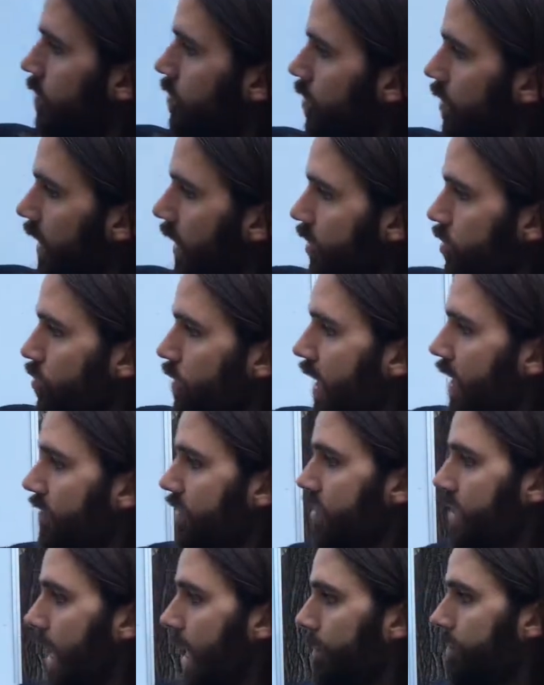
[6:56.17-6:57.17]
So next we have
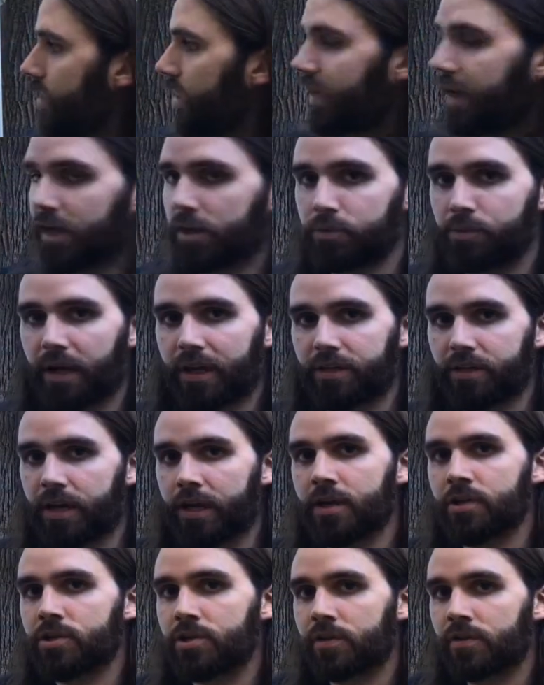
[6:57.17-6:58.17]
adapting
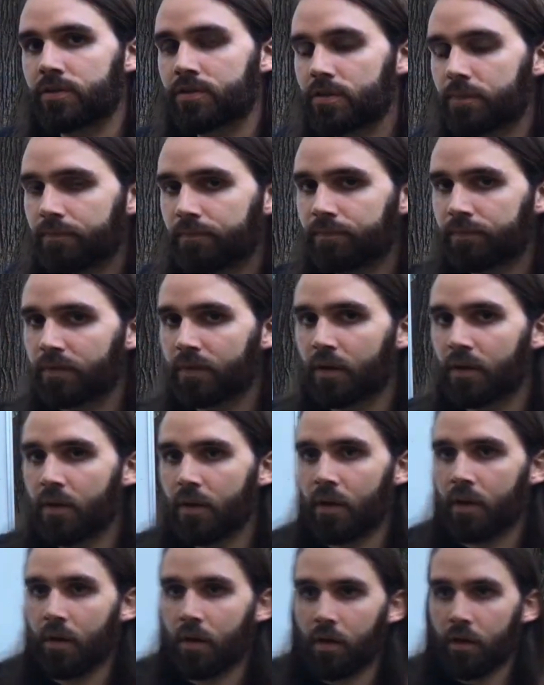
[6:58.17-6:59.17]
expectations.
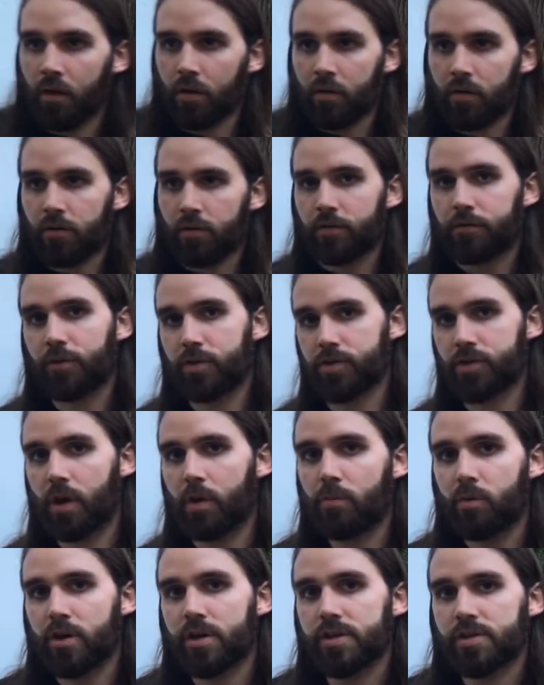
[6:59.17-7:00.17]
For
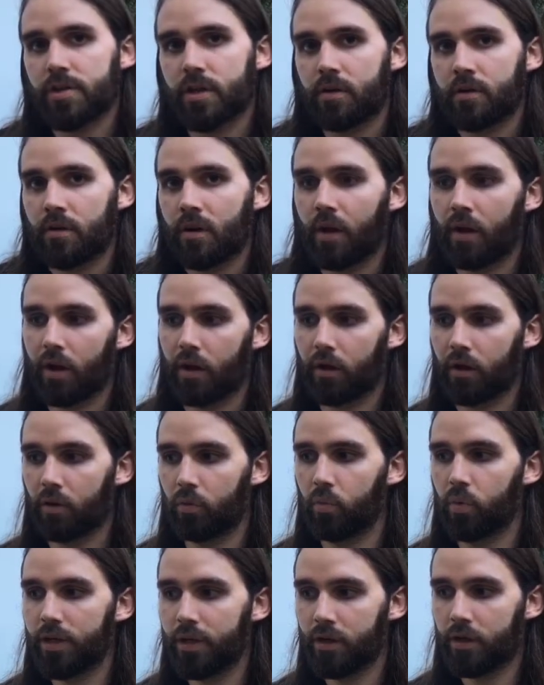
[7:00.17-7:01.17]
some reason,
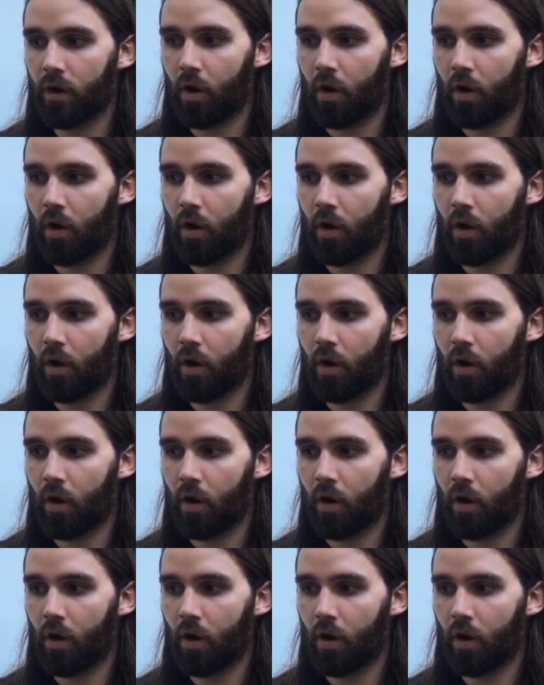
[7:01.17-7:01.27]
we